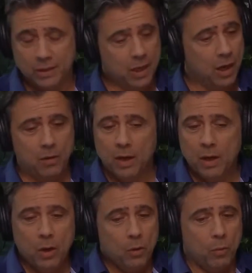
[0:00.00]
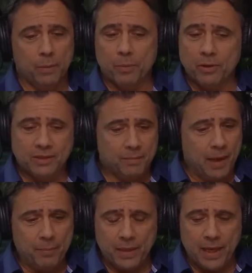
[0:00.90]
No. One person
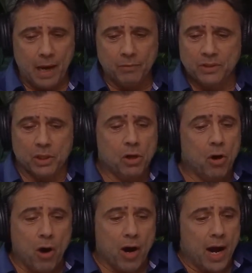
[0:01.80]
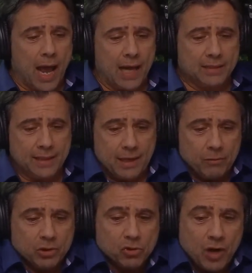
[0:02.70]
might be, I was in a car accident, I
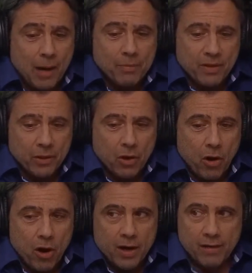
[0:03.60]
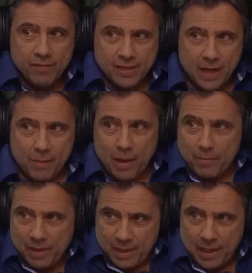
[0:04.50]
was trapped in the car, and every time
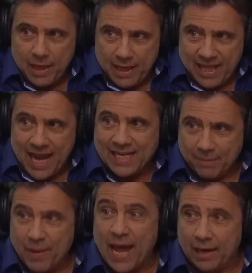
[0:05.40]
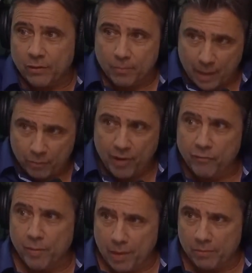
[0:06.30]
I'm in that pattern, my brain
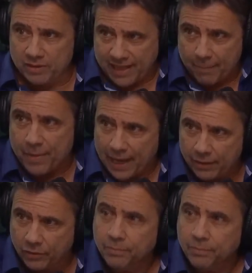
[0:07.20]
remembers that pattern.